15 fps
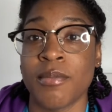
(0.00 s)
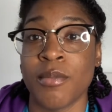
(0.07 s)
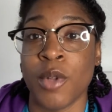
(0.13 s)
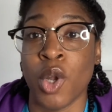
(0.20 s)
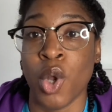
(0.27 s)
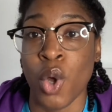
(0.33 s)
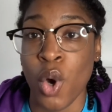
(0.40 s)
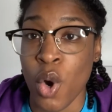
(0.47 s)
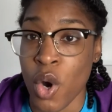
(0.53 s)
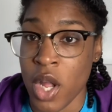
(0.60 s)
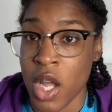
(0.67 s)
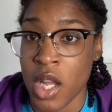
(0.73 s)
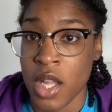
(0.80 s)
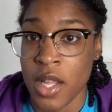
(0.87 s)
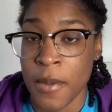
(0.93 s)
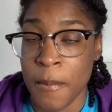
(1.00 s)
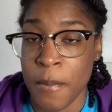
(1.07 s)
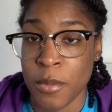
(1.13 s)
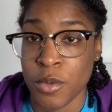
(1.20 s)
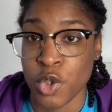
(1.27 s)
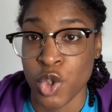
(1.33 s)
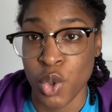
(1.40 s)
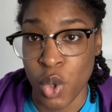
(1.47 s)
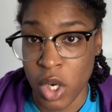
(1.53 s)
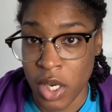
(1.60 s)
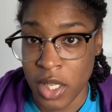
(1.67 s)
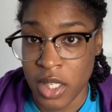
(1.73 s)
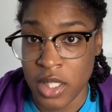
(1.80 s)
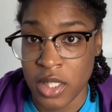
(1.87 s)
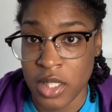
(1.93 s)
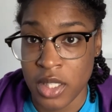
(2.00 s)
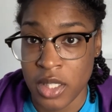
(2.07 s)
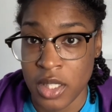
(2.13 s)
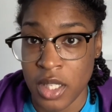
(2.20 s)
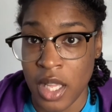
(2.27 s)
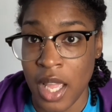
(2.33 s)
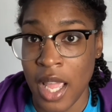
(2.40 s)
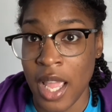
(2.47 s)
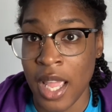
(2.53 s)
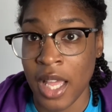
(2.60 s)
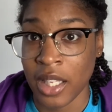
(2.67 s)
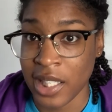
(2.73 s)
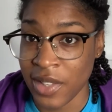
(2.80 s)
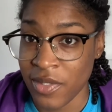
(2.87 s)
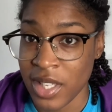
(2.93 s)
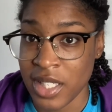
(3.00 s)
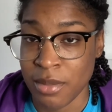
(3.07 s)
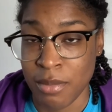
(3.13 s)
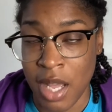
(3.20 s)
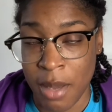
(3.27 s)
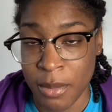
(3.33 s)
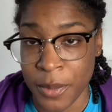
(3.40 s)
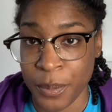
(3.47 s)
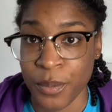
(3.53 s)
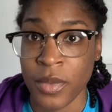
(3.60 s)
Laura, Jordan, and Olivia's mama